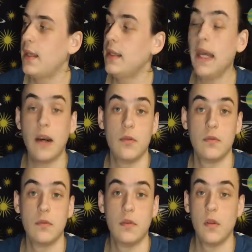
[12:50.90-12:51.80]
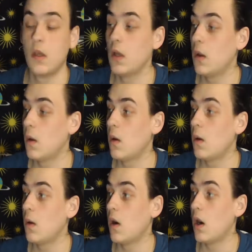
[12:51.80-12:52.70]
Now,
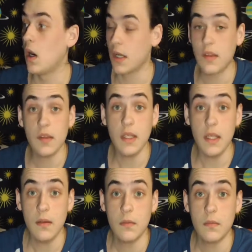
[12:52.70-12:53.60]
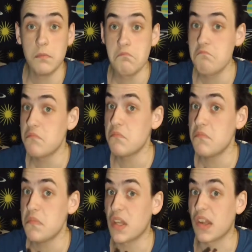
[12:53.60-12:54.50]
honestly,
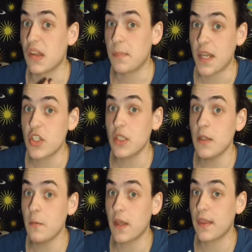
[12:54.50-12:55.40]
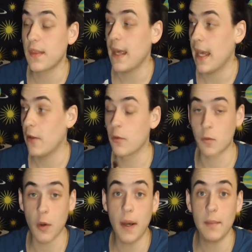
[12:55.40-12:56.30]
especially with how the
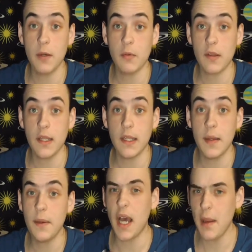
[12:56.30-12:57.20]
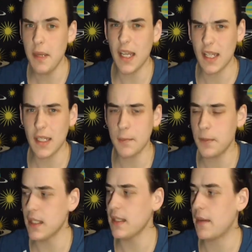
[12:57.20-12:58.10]
robot mode was lined up, I'm not going to
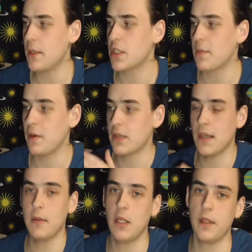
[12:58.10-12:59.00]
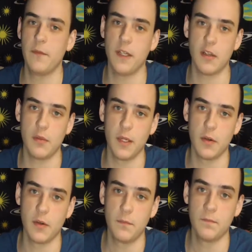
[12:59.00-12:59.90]
complain that much about kibble on the vehicle
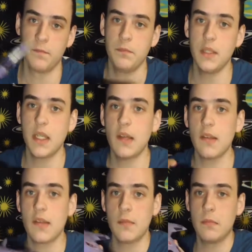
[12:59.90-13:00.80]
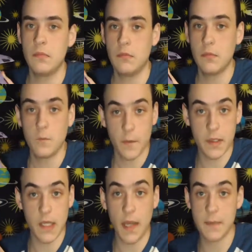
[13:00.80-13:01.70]
mode. Because from the
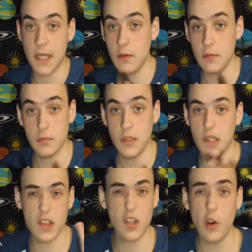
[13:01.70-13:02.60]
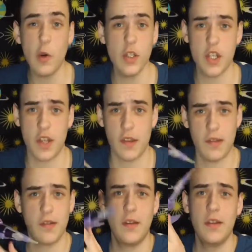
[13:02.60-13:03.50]
top down, it's gorgeous.